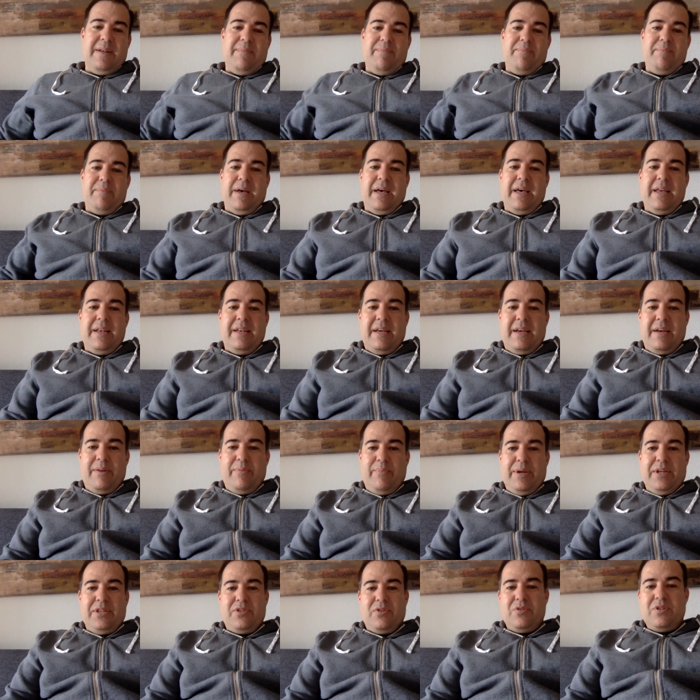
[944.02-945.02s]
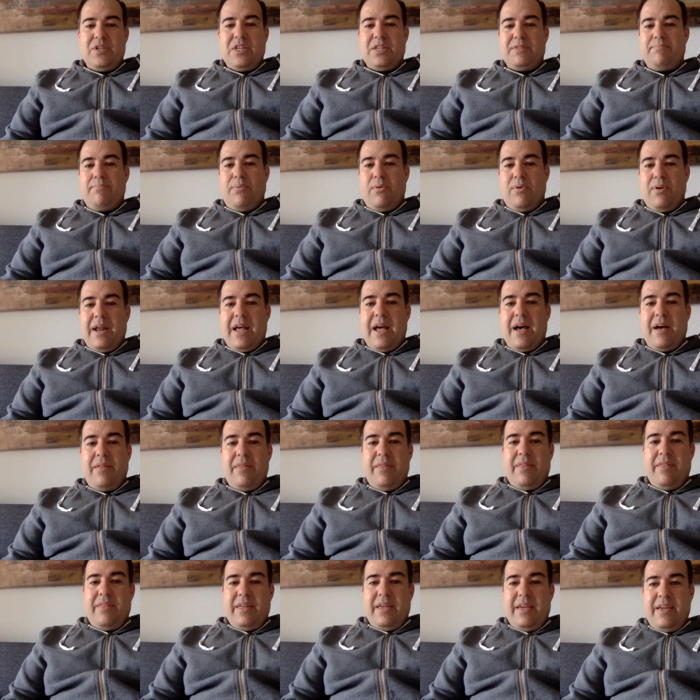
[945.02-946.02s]
But research has borne
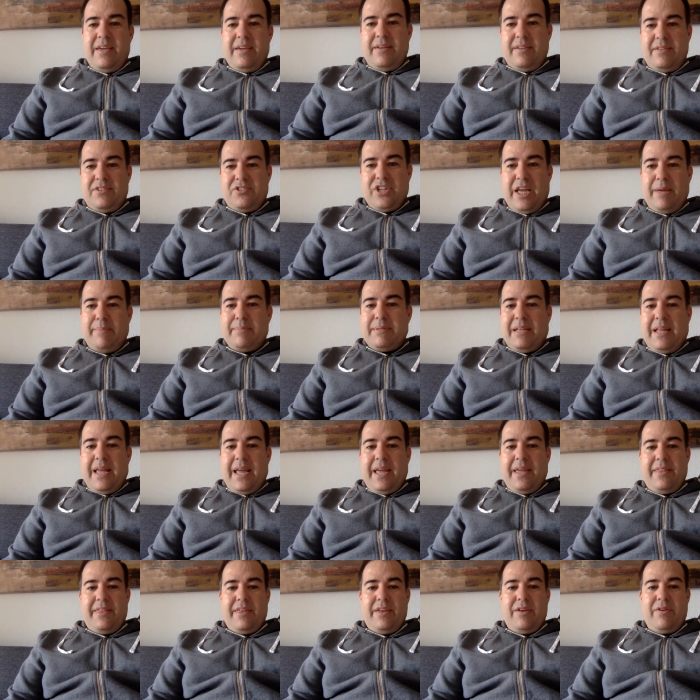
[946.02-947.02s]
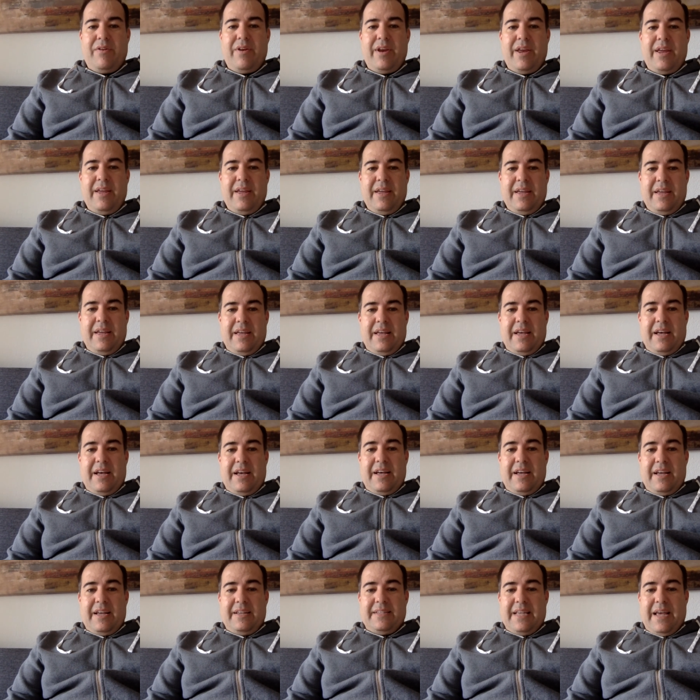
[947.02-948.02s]
out the James Lange theory
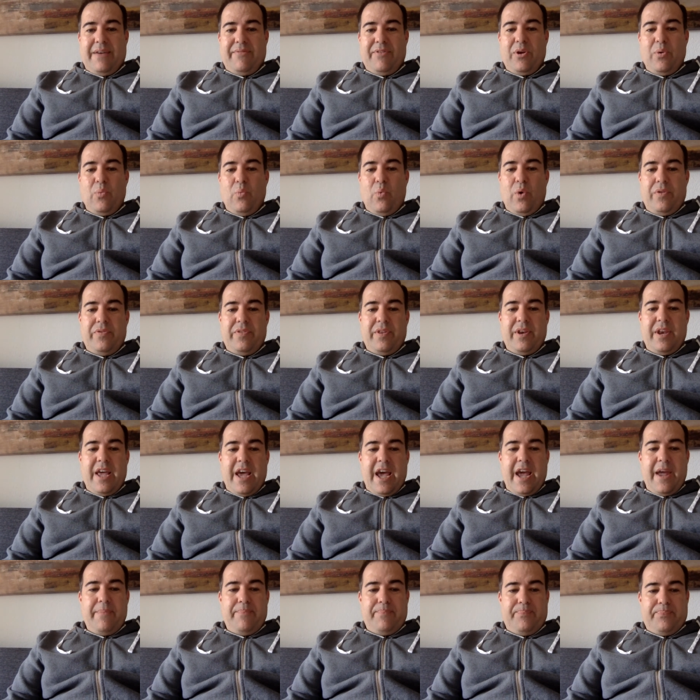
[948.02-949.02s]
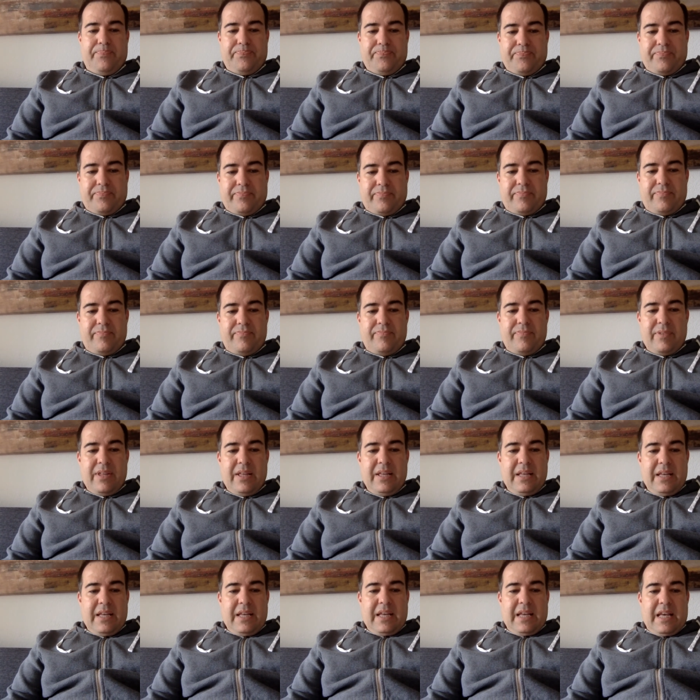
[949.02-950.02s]
as having won the day.
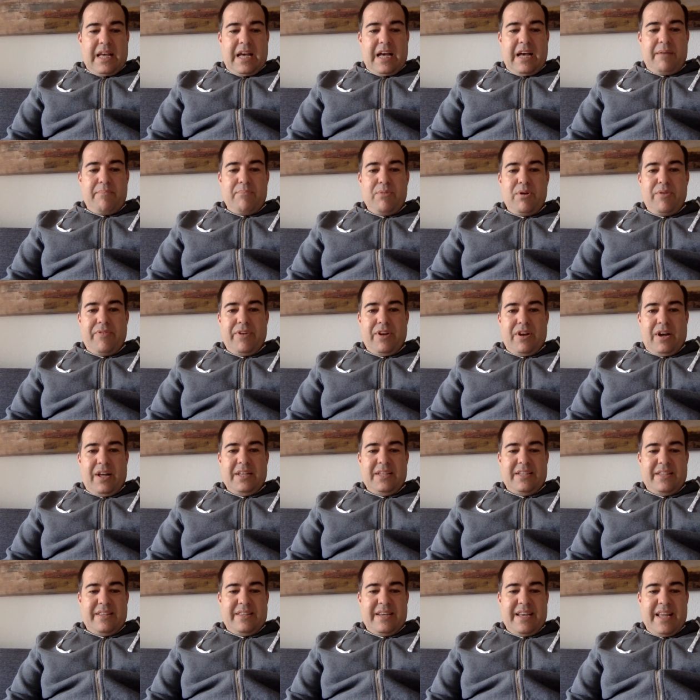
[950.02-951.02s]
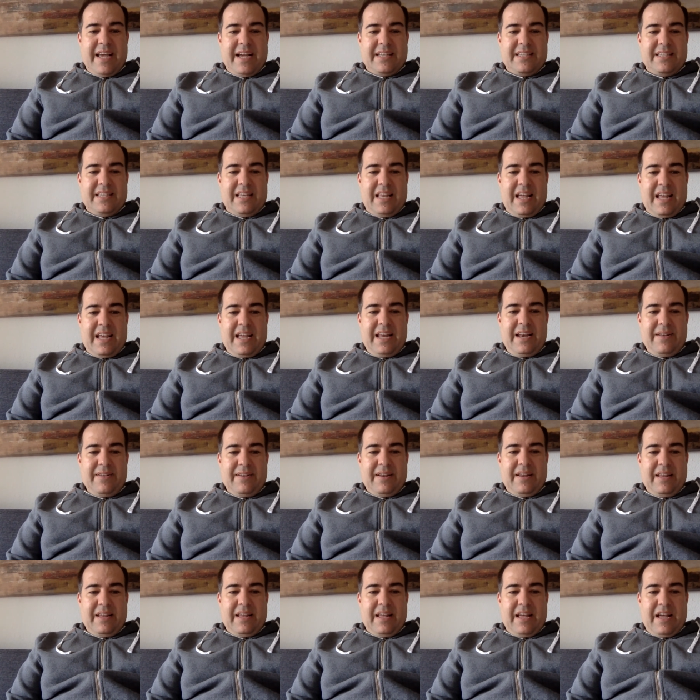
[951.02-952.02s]
Moving on to the next slide,
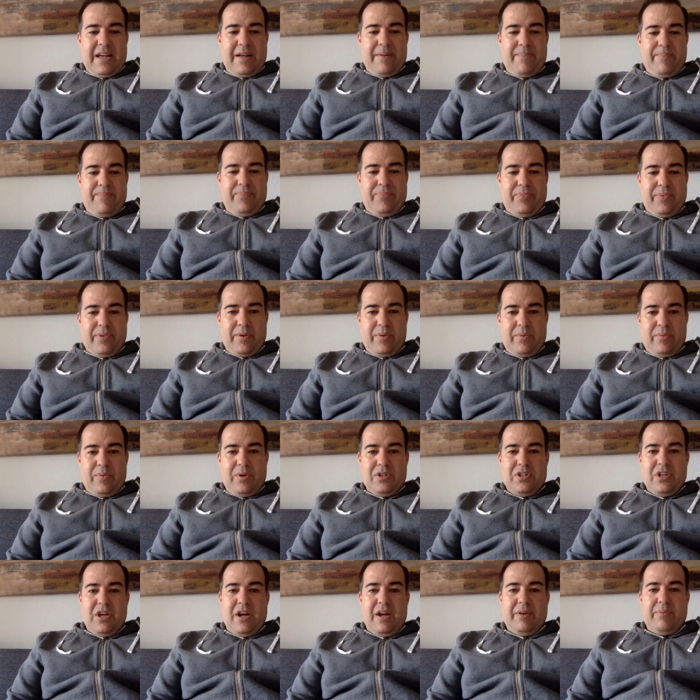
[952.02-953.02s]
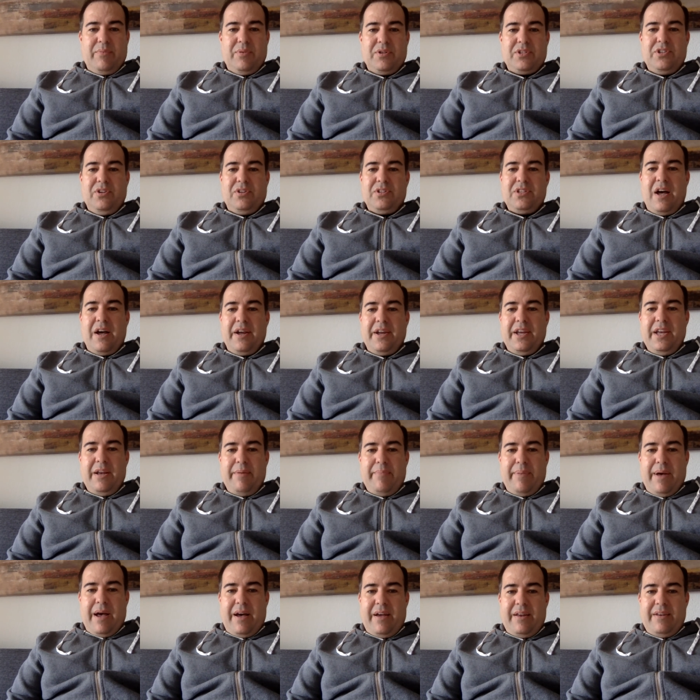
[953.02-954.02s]
we're still talking
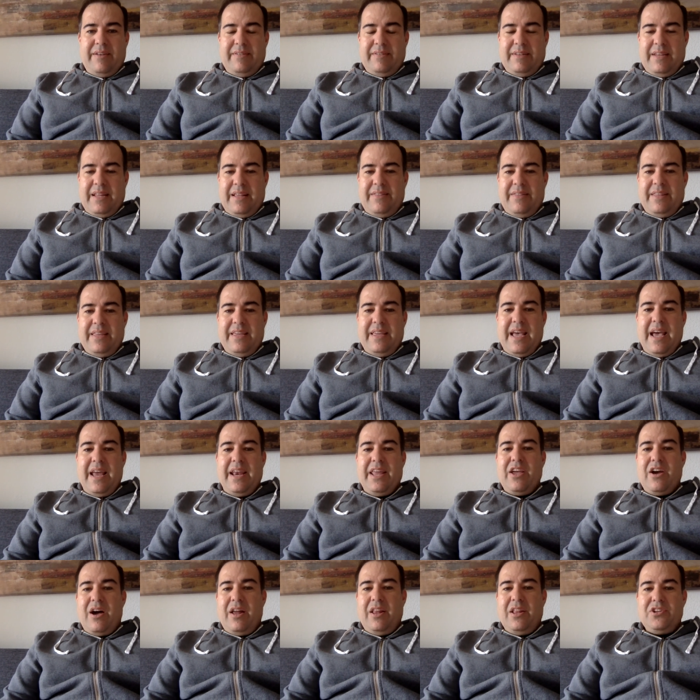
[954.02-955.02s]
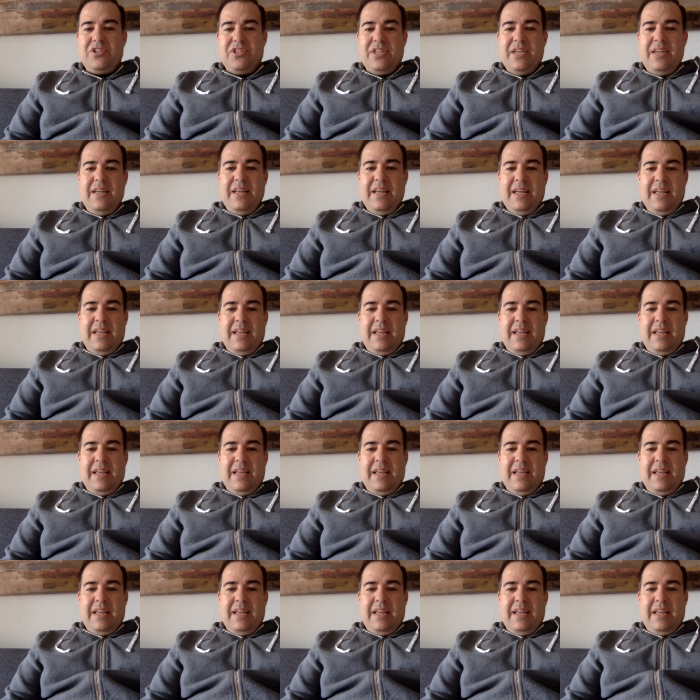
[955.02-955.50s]
about the etiology,